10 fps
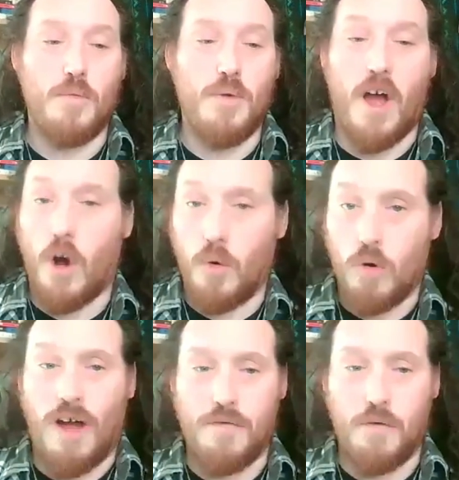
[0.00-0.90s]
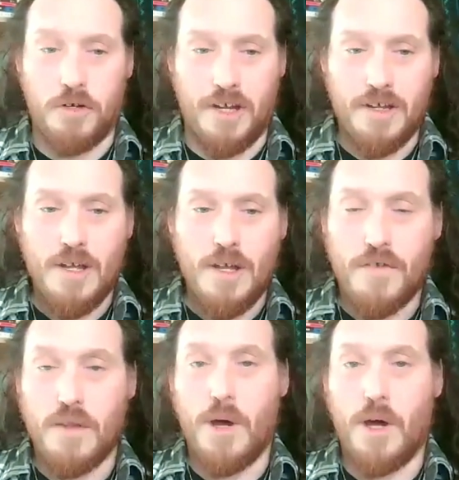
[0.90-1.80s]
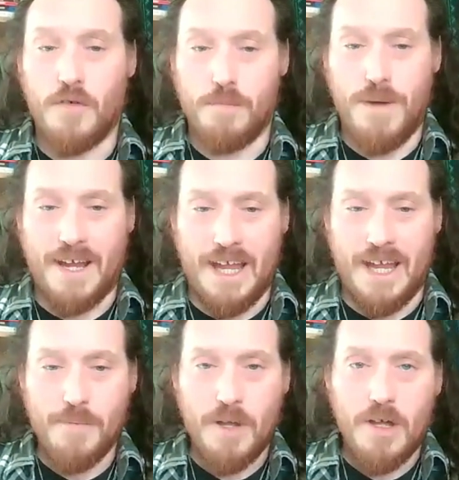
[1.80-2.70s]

with a whole life order for the murder of Becky.